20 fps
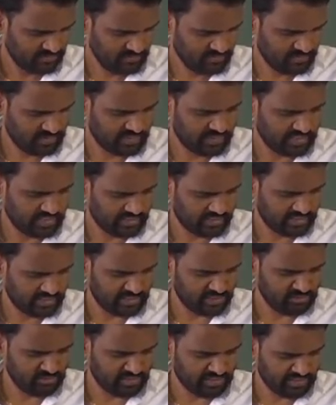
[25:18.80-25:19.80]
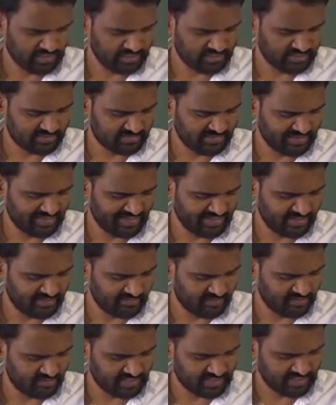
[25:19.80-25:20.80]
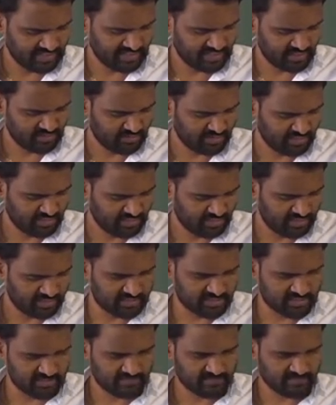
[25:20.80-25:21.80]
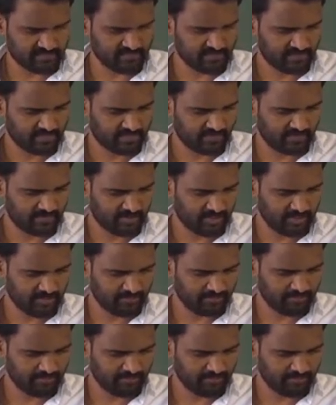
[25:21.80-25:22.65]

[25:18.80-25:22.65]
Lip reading: get numericals, mainly you can get numericals. Okay,